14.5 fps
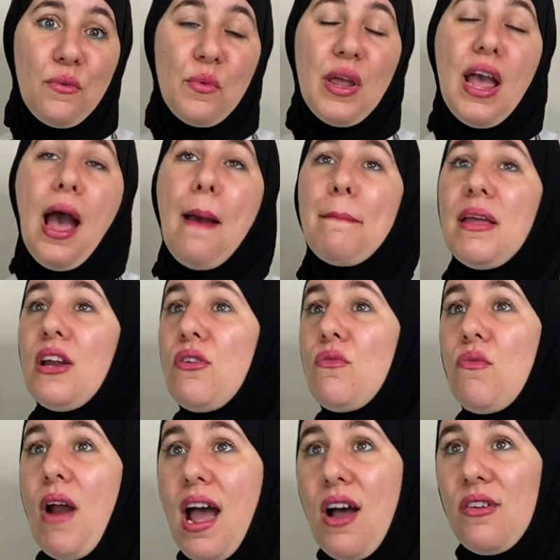We have been
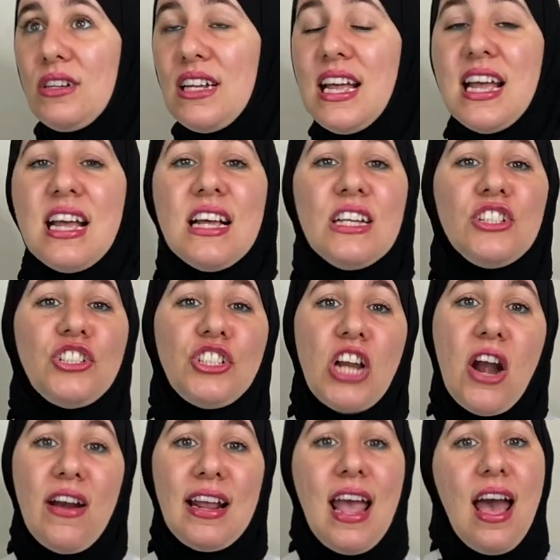around
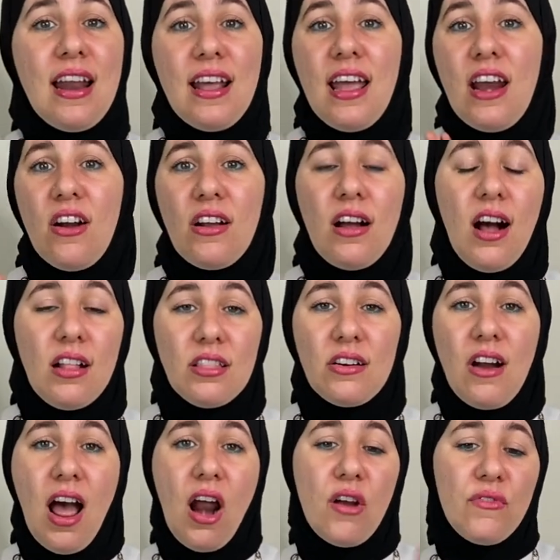sharing henna hair
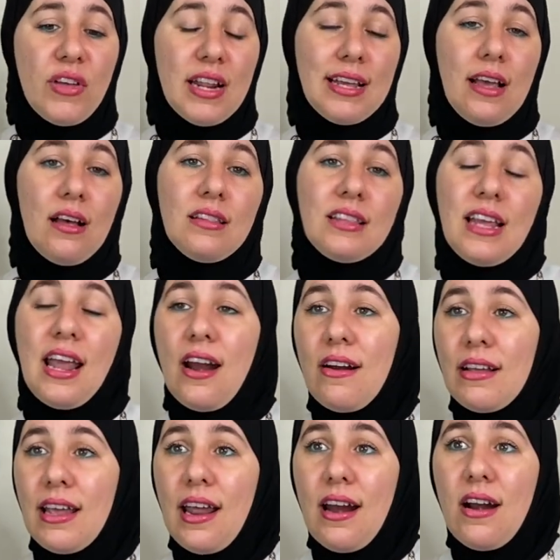color, Ayurvedic healthy
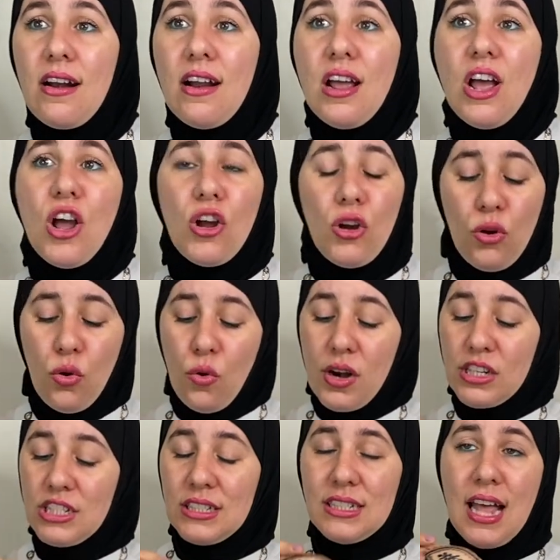hair care,
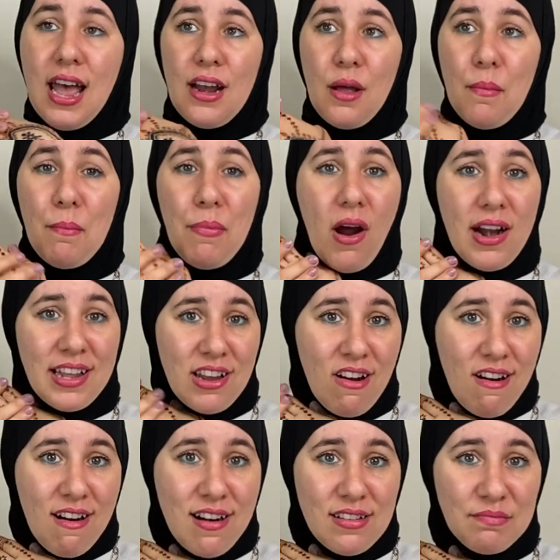gorgeous henna body
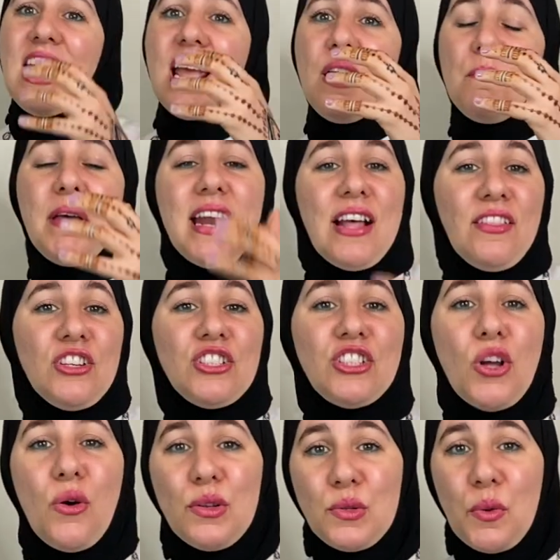art, been at the
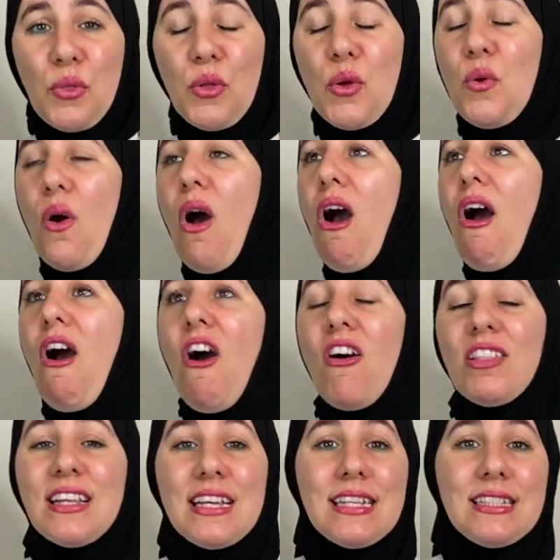shows with you
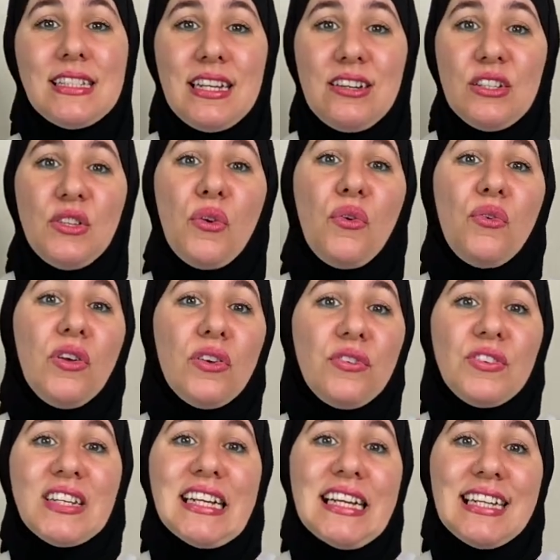all these years,
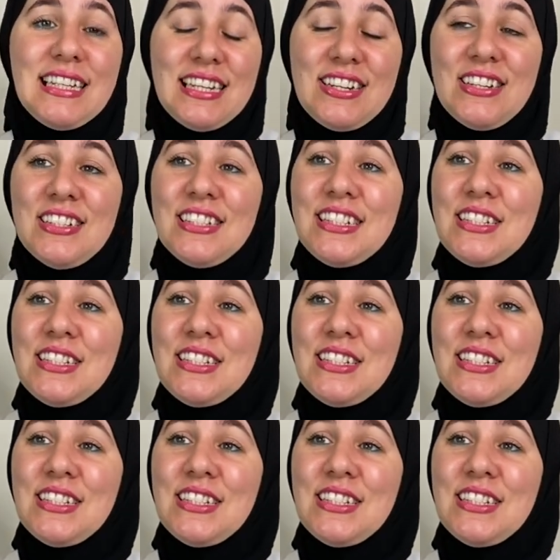15 years.